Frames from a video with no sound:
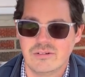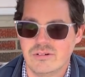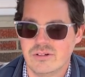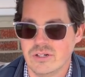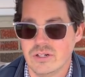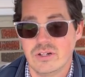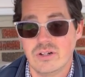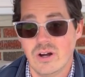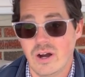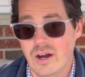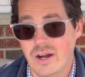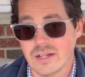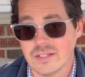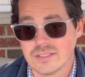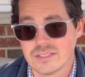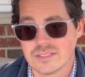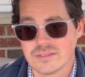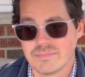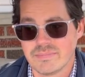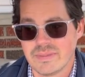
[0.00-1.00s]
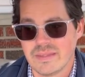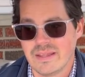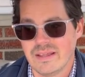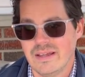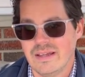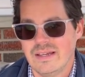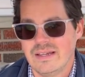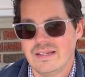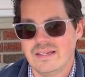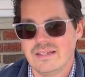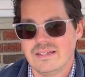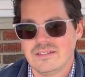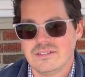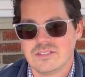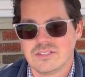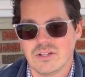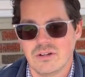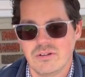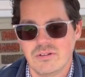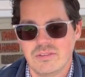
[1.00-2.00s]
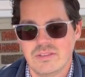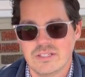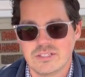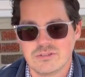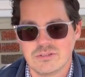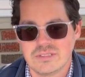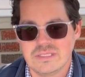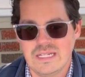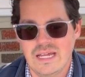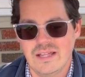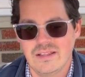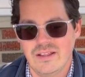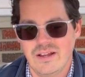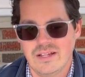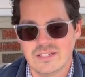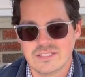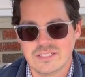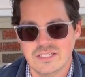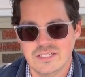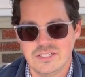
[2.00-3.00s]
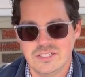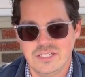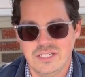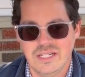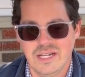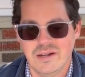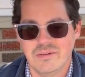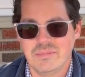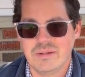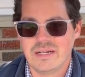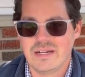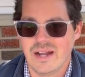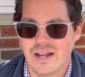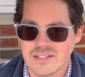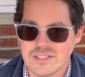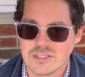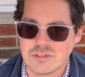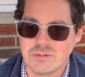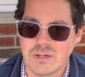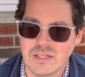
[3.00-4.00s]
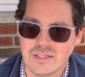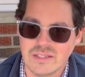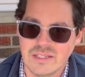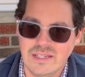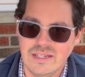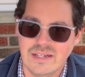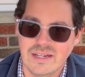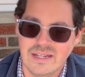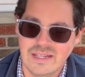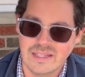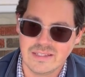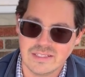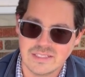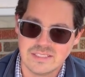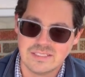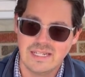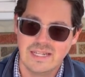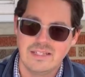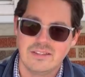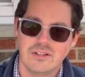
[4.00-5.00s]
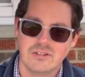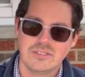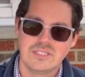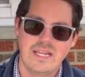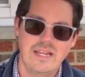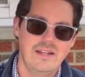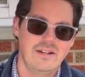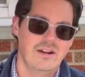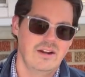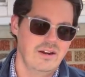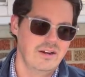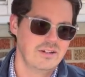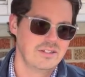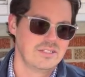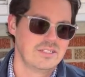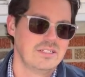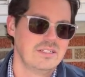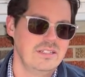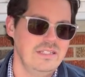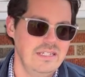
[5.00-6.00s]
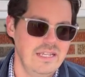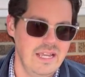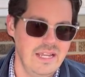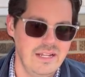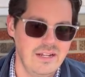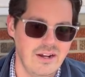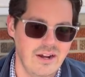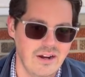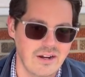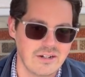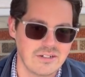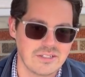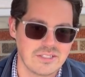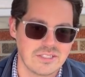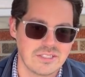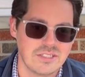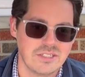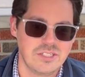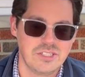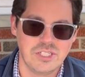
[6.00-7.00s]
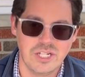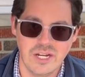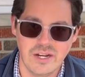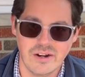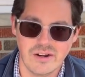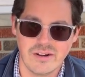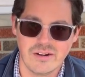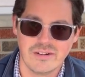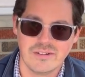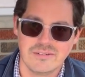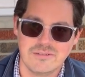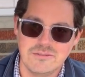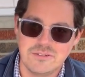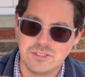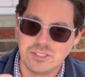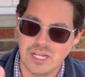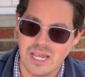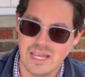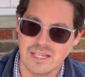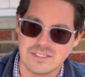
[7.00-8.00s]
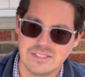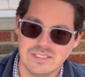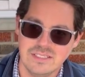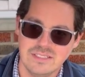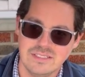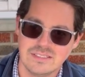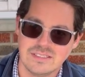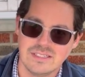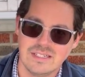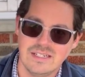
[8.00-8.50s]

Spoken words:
good costs. So this was not lost on GM, and consequently, again, let's take those A cars. The A cars share chassis,